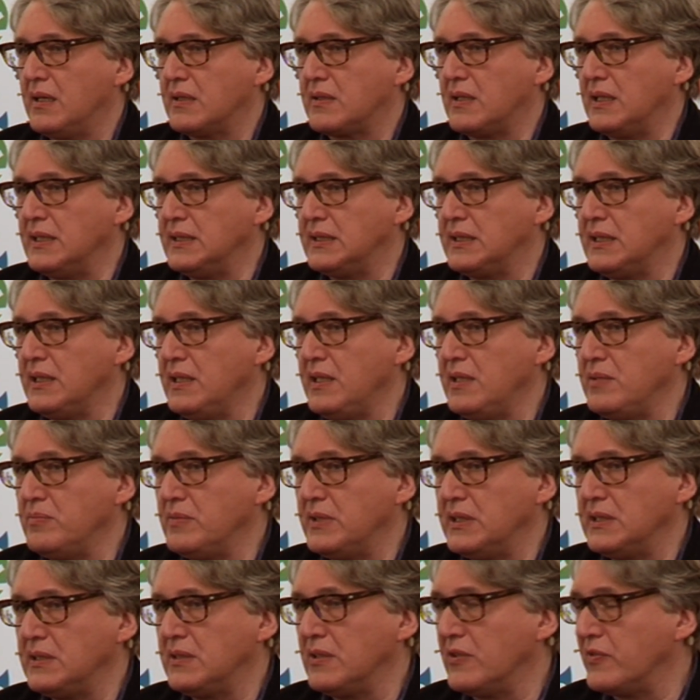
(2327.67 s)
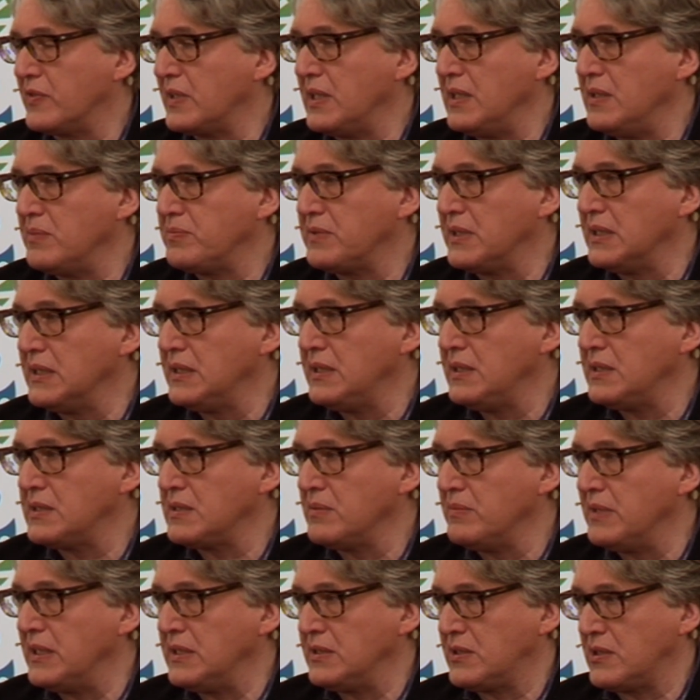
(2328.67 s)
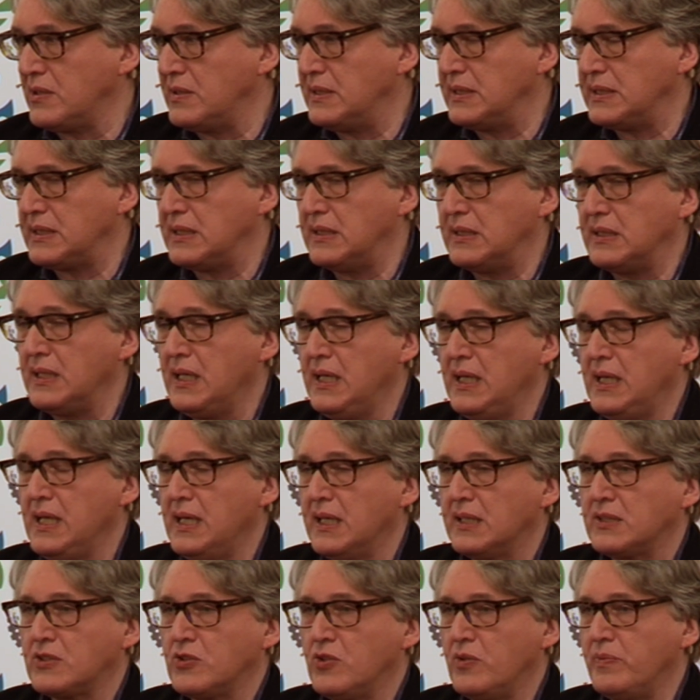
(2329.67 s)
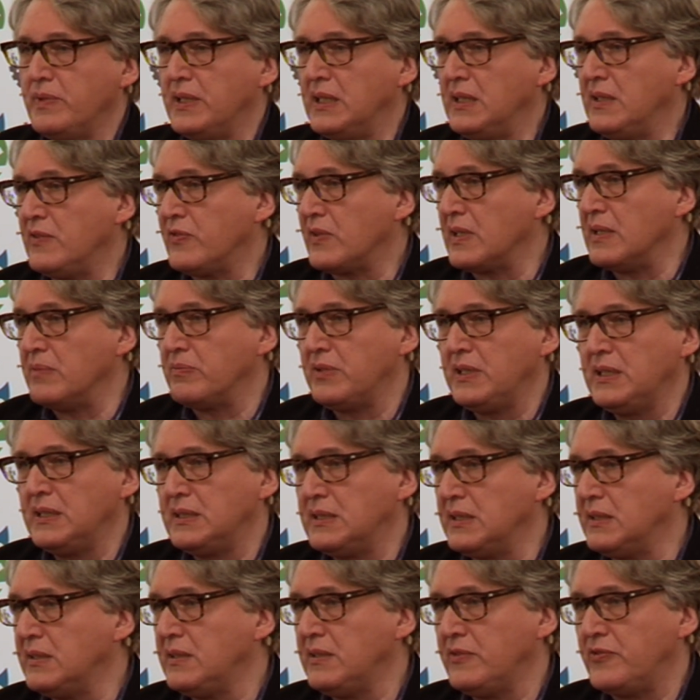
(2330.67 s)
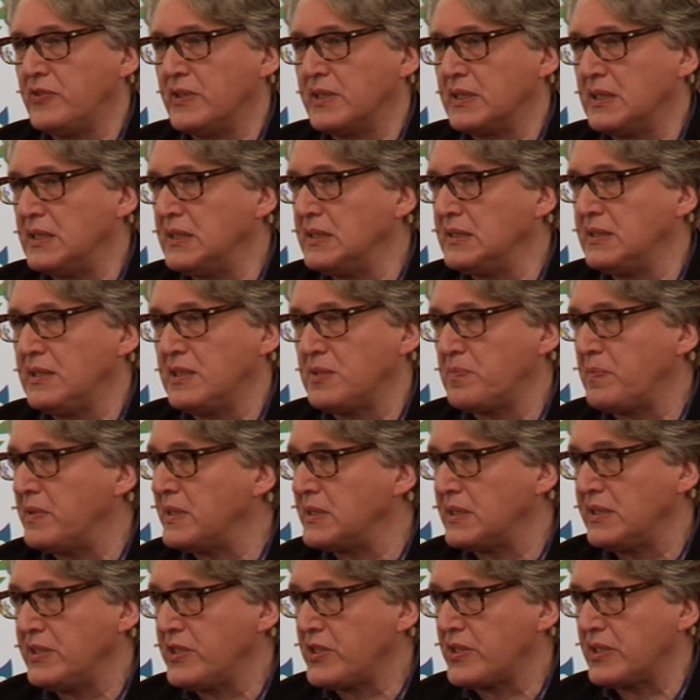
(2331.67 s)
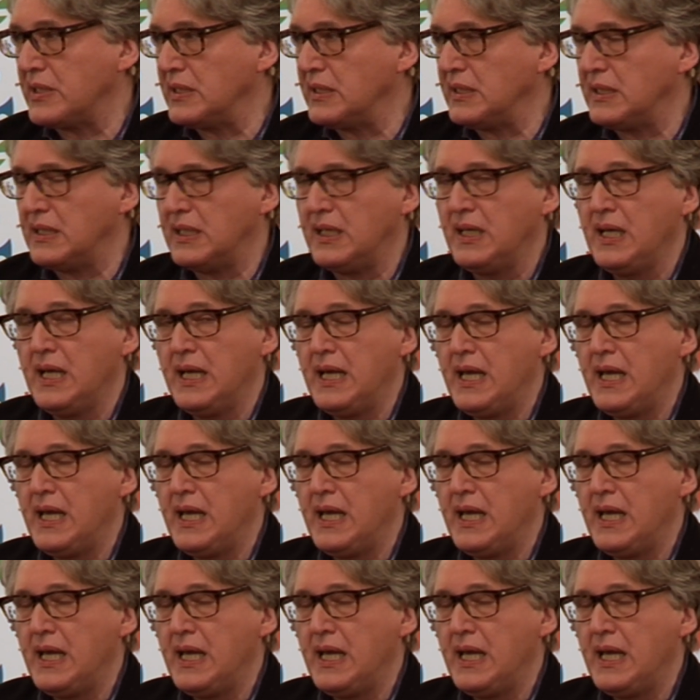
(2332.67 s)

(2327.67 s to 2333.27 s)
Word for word: containment of capitalism, and so on and so on. So we have completely different disposition. Yeah?